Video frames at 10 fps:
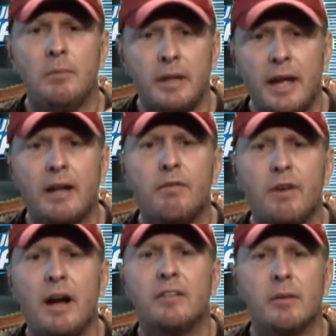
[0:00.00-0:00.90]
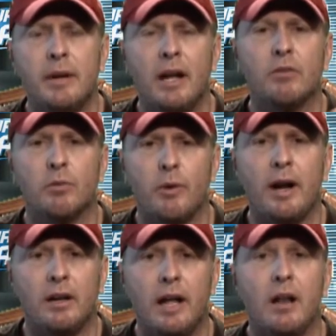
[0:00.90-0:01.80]
but they can find somebody else with
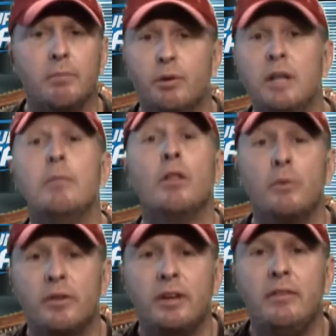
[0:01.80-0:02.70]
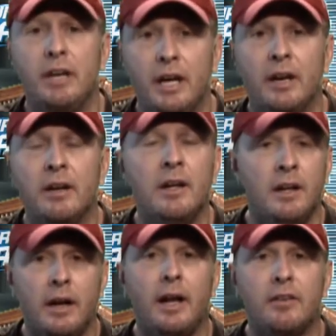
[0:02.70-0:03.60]
Randle El and put him on the receiving end
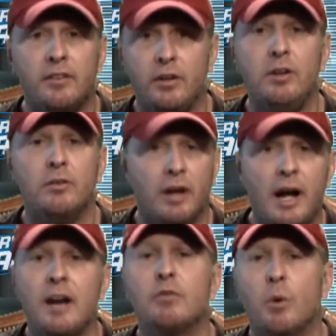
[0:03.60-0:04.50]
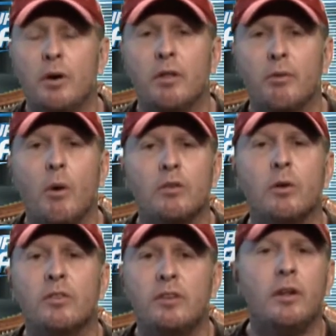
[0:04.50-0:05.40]
and still use the Hines Ward to throw it.
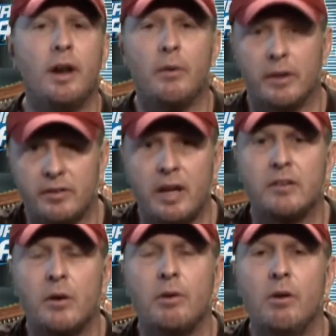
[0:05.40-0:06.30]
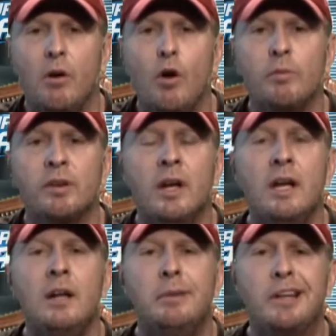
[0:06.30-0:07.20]
So it's still there with the Santonio Holmes.
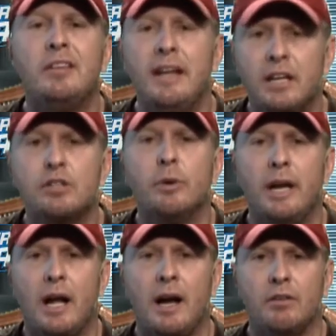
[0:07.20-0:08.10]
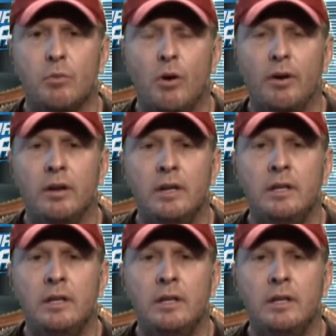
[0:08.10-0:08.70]
But it's the injury to Hines Ward.